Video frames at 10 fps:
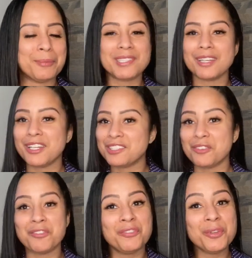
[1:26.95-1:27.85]

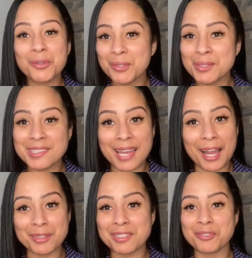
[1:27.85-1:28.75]
certain foods
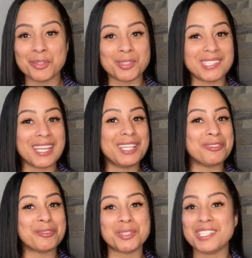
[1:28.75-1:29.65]
out of your
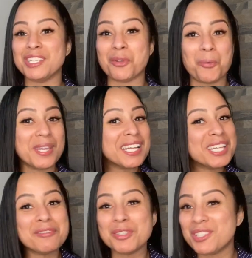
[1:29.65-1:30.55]
daily routine, your
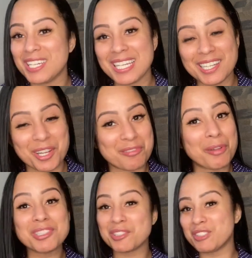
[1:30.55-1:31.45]
weekly routine and
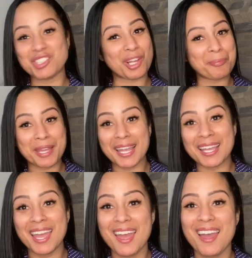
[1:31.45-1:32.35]
grocery
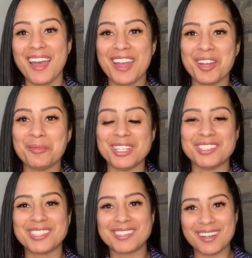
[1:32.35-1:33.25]
shopping,
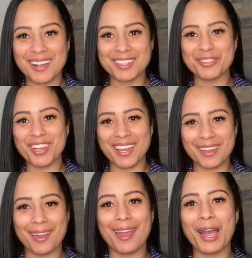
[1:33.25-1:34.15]
just to kind of like
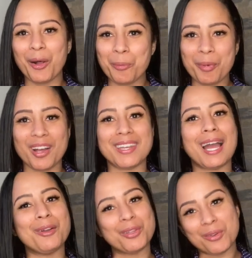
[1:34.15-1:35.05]
help on
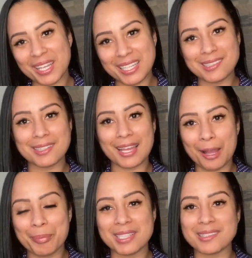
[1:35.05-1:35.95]
how your eating
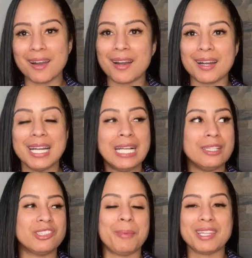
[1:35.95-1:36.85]
habits are
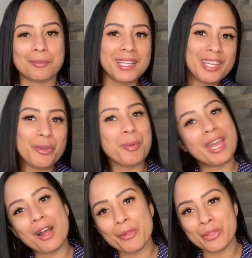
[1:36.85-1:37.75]
to make them a little bit
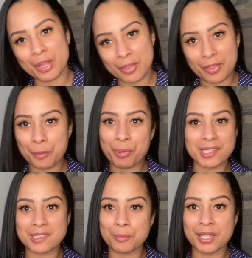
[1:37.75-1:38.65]
healthier than they
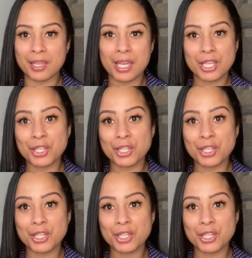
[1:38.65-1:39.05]
possibly